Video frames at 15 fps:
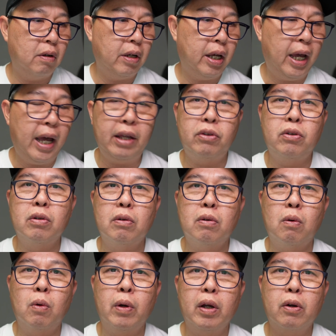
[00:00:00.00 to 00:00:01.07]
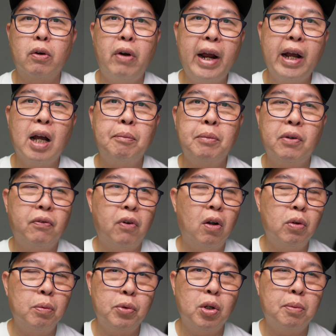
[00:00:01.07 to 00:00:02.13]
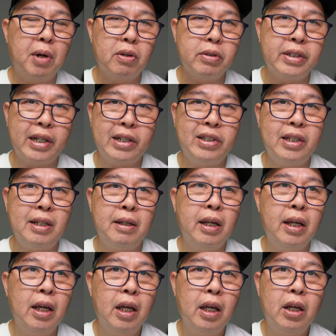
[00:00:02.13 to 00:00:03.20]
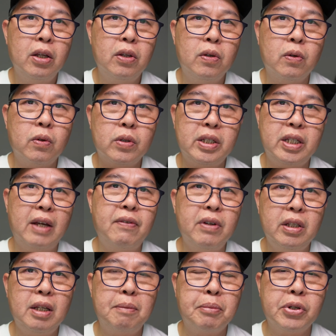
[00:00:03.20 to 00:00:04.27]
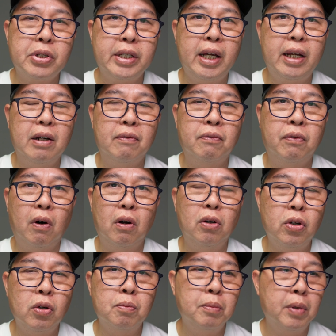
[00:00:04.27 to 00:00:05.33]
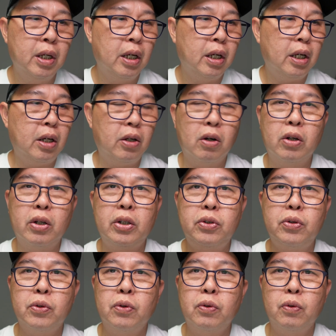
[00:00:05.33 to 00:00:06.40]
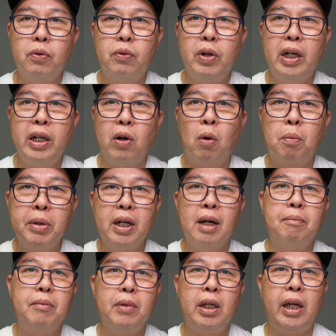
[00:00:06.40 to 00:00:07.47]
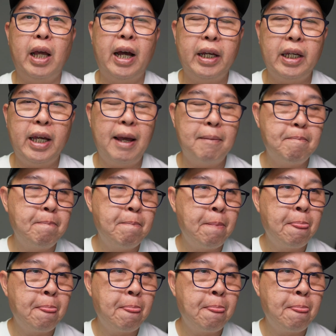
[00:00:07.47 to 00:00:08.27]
had to crank up the volume to about 60 to 70% volume in order to really open up the IEM.